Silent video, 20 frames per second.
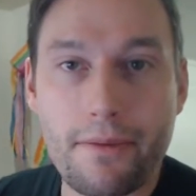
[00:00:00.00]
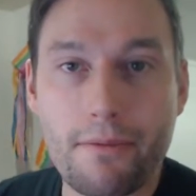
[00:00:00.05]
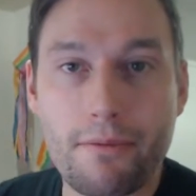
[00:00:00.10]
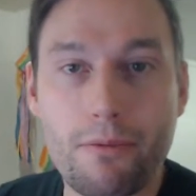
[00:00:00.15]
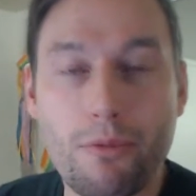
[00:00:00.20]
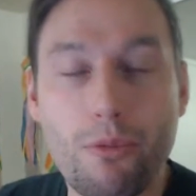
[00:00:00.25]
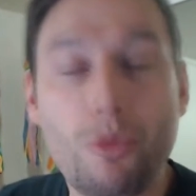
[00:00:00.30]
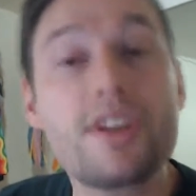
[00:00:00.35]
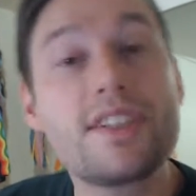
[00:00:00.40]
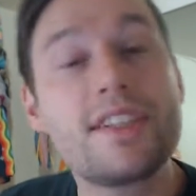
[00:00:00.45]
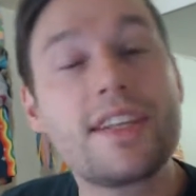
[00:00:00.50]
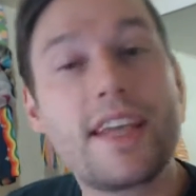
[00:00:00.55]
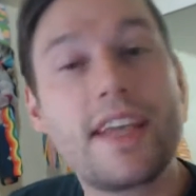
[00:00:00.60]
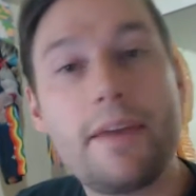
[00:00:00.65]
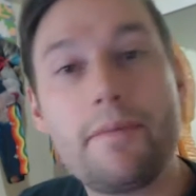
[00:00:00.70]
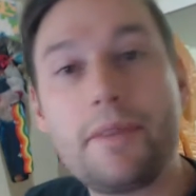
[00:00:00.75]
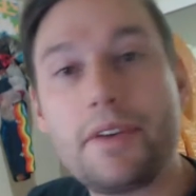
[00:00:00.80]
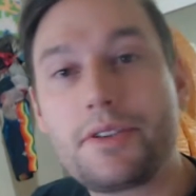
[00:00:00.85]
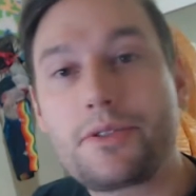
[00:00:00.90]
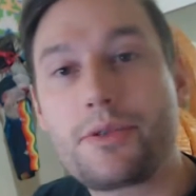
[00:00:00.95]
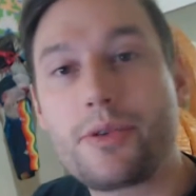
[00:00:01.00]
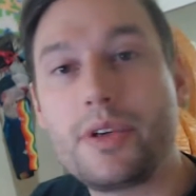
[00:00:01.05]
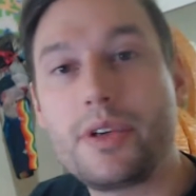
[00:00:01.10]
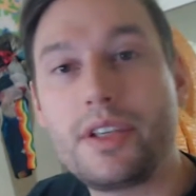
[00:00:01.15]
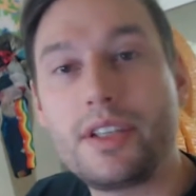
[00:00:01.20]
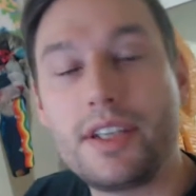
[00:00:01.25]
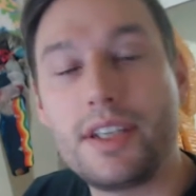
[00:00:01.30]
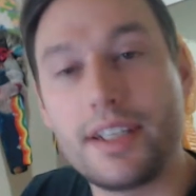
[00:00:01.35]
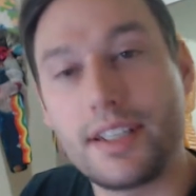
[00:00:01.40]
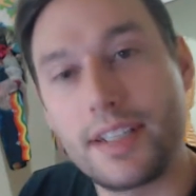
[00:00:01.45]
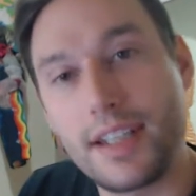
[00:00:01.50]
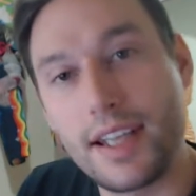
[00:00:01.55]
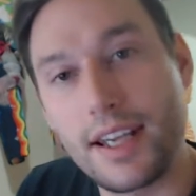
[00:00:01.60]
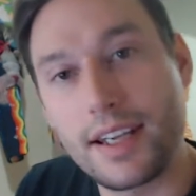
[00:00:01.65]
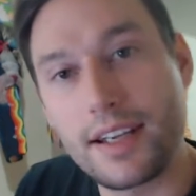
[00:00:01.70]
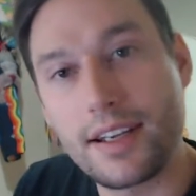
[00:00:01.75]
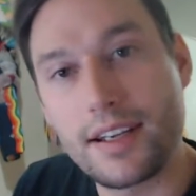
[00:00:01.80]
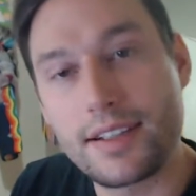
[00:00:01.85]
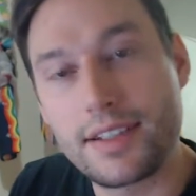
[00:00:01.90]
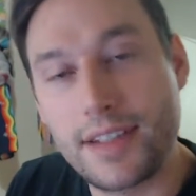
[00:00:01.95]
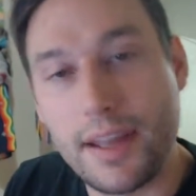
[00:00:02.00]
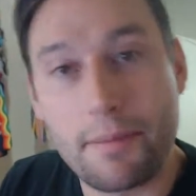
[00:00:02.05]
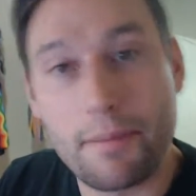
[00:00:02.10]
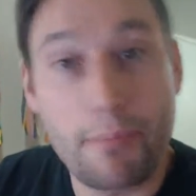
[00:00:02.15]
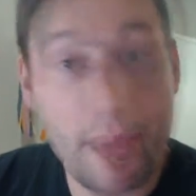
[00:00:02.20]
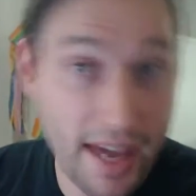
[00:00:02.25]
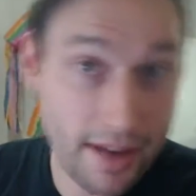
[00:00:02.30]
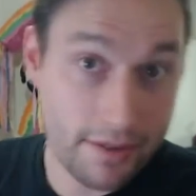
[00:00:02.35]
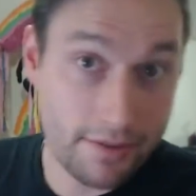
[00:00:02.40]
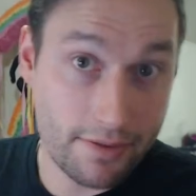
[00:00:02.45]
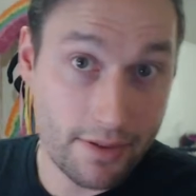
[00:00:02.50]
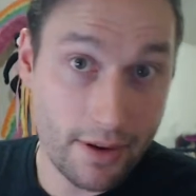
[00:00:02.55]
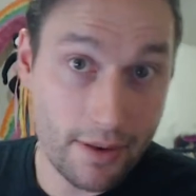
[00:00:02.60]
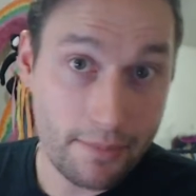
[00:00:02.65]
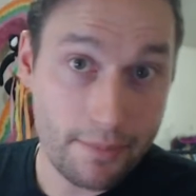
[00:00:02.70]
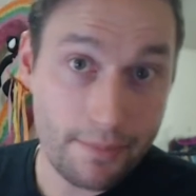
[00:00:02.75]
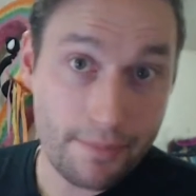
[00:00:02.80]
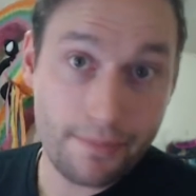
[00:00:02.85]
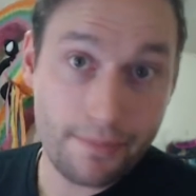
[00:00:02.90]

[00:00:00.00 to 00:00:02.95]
What does the game industry need to take a step back from?